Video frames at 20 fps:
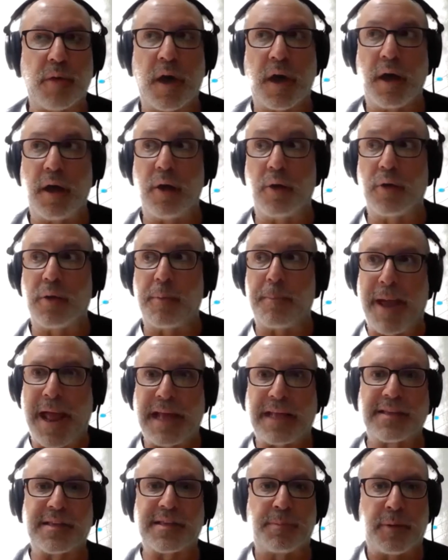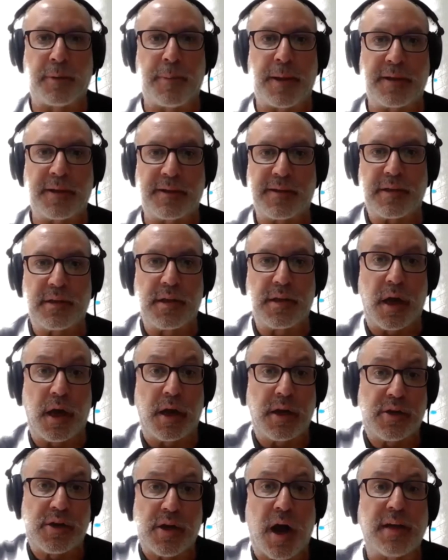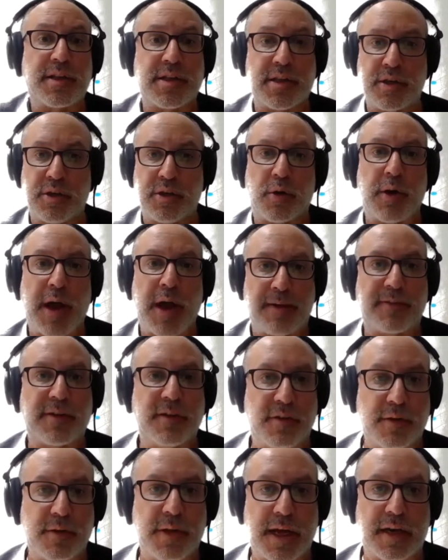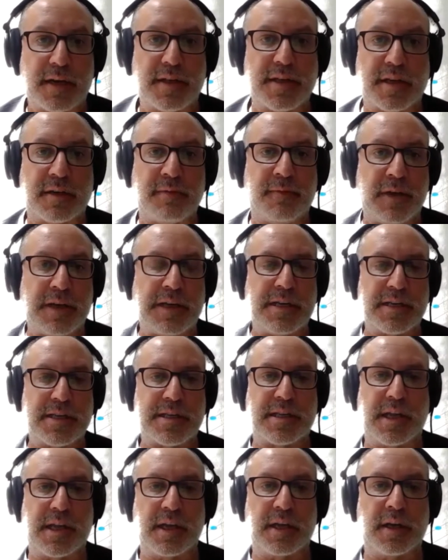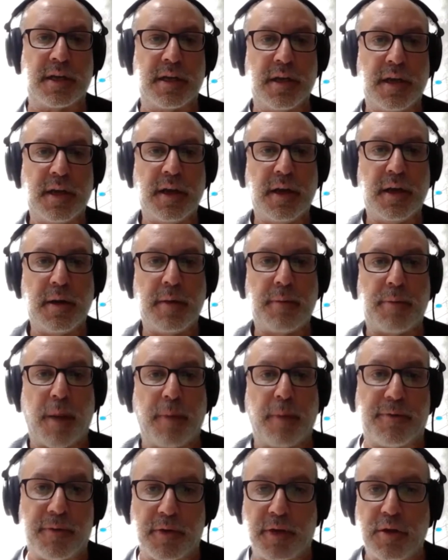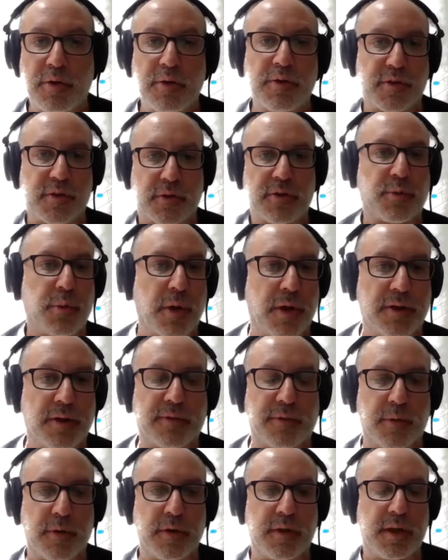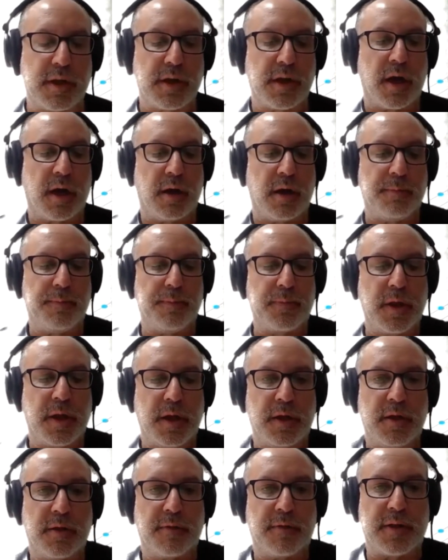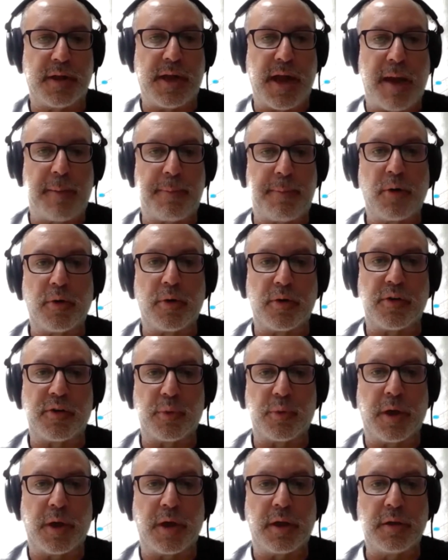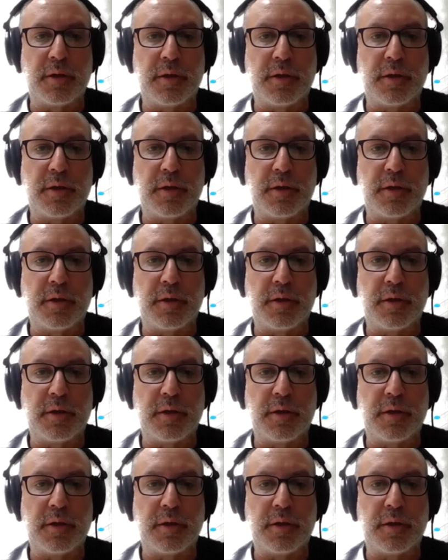or the bank has implemented JWT, so you don't have to do that. It's a convenience thing, probably for the user as well as for the for the app owner as well.